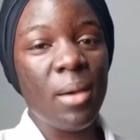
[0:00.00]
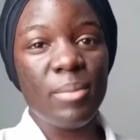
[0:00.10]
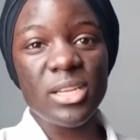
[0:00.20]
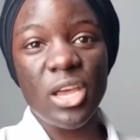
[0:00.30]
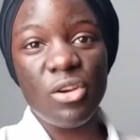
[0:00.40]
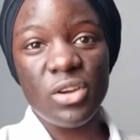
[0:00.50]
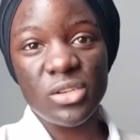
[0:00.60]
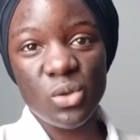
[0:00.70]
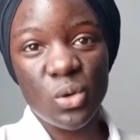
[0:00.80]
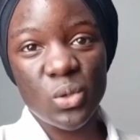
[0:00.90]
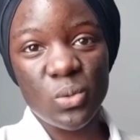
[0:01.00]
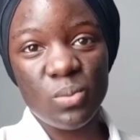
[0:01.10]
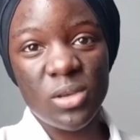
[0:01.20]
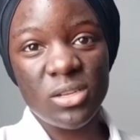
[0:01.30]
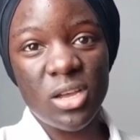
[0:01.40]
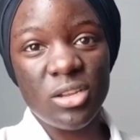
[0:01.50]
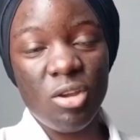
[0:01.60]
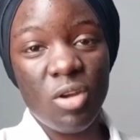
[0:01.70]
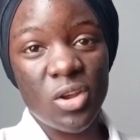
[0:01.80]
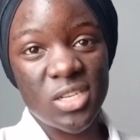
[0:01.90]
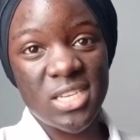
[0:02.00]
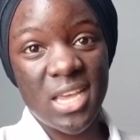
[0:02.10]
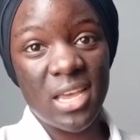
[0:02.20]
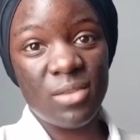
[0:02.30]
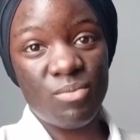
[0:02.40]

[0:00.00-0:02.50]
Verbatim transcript: but I always go to bed at around 10